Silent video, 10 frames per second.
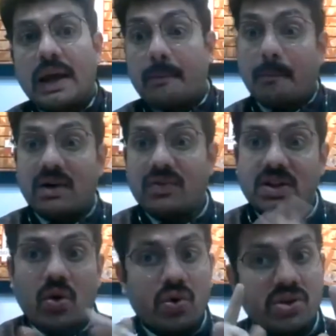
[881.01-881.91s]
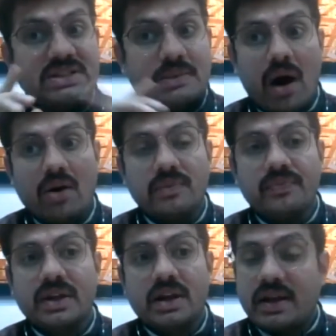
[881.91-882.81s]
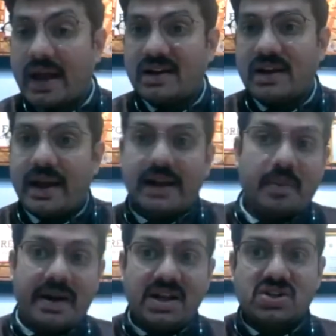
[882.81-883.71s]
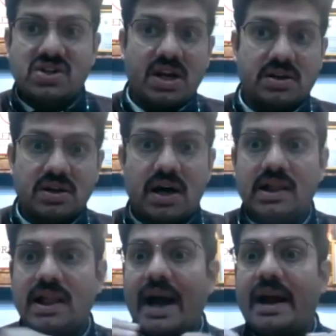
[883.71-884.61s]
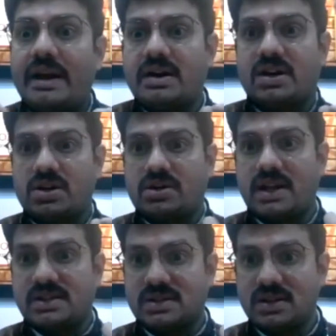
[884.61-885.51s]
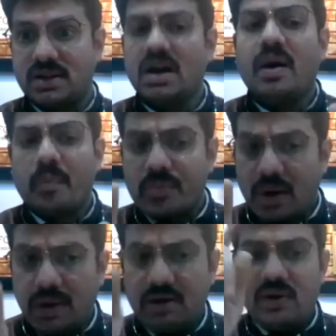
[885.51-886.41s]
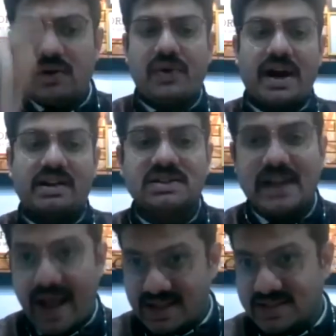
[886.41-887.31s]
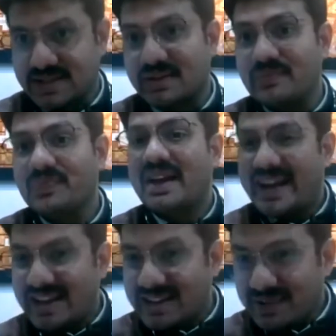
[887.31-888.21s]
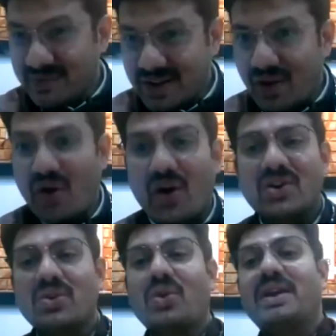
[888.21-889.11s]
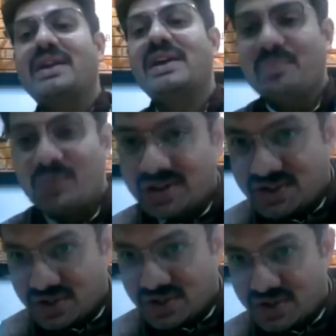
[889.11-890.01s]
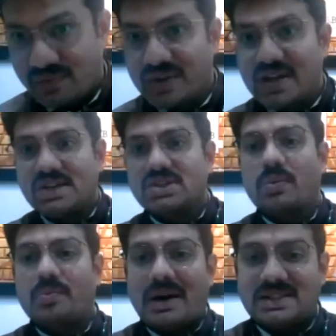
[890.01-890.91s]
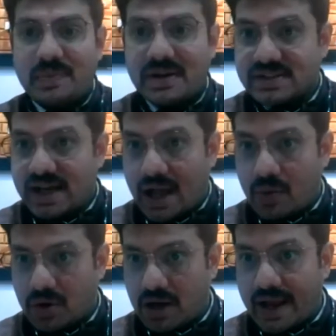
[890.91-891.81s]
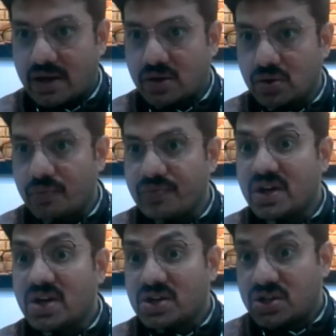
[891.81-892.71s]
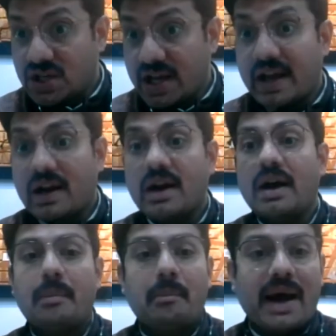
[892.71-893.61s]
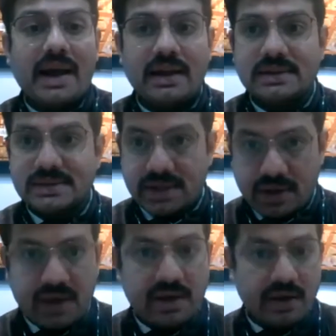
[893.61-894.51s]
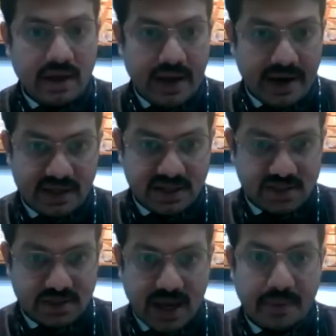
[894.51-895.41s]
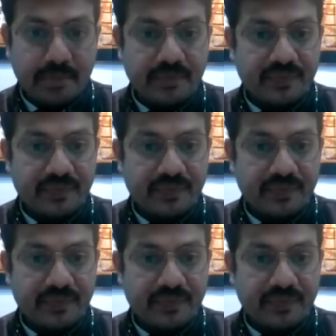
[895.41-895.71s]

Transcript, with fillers: But when the question is about, can anybody cheat a lie detection test? Probably we will find this answer in the ongoing discussion. So participants, I would like to share my screen at this time.